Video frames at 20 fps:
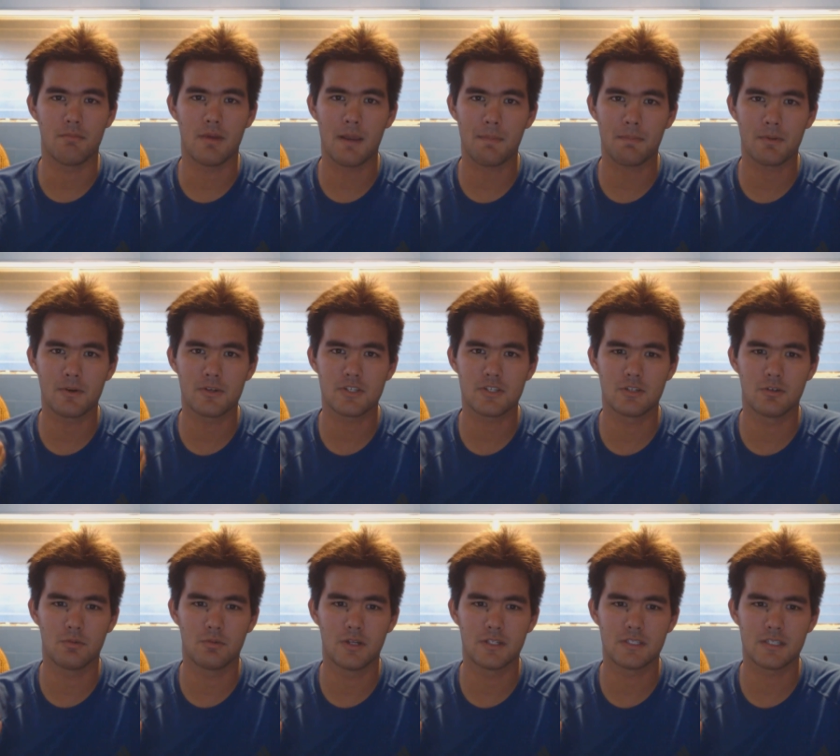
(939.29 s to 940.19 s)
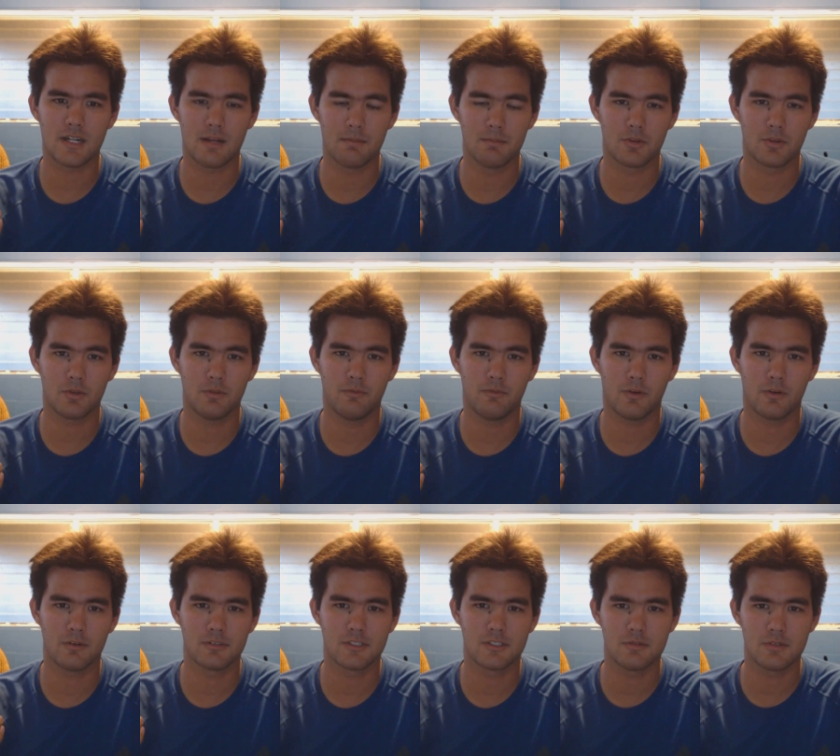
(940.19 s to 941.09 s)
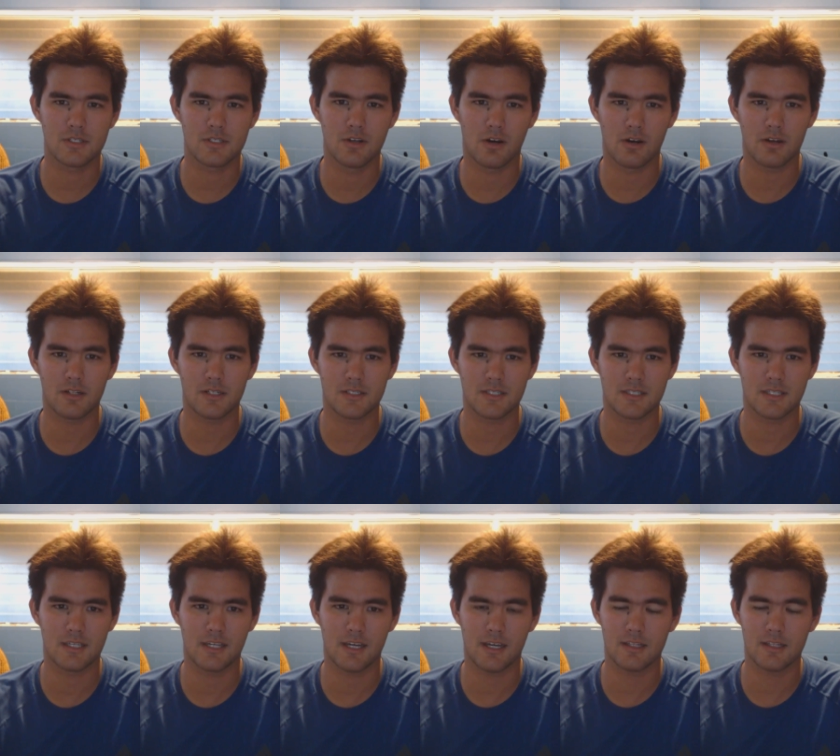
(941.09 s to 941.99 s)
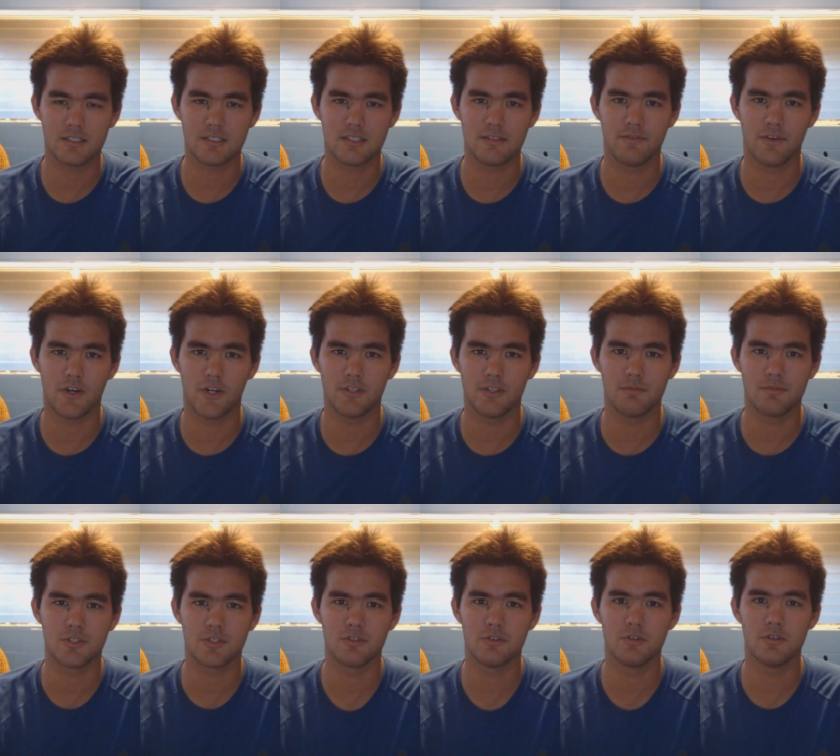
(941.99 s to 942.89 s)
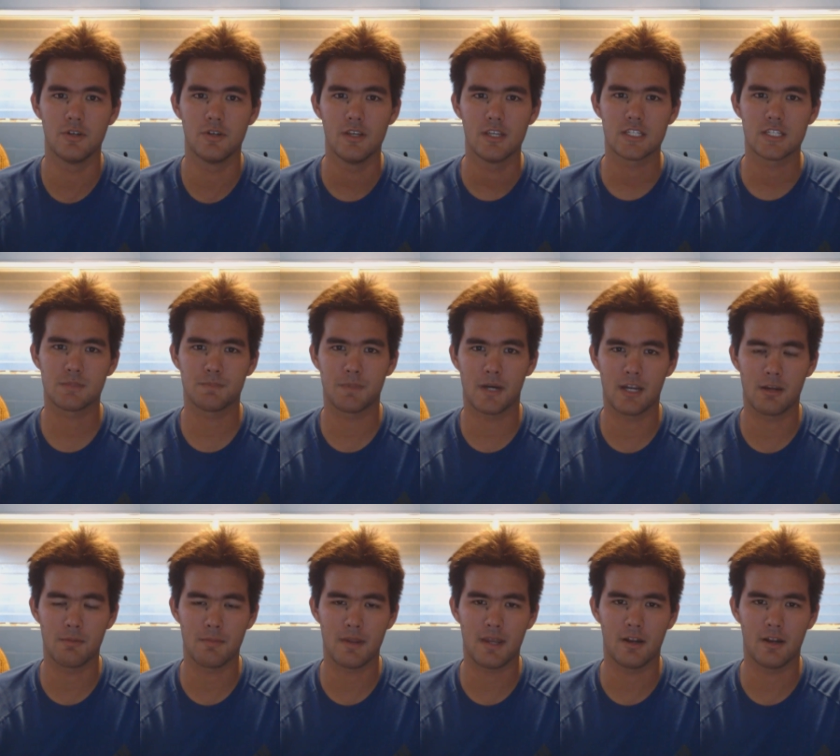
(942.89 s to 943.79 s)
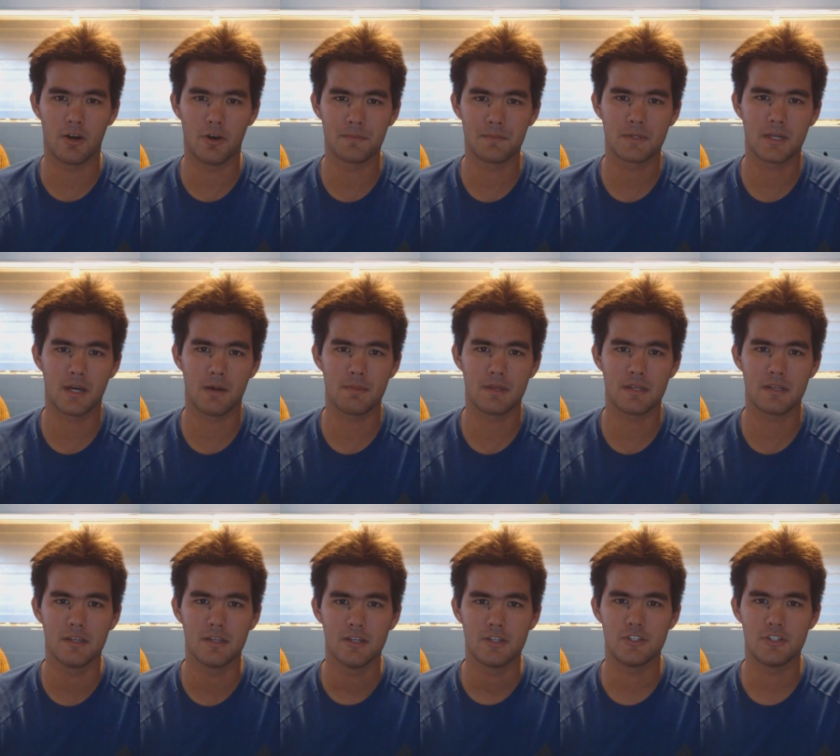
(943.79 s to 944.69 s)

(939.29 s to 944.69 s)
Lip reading: My personal ones that I'm looking forward to is Guardians of the Galaxy Volume 2, Spider-Man Homecoming,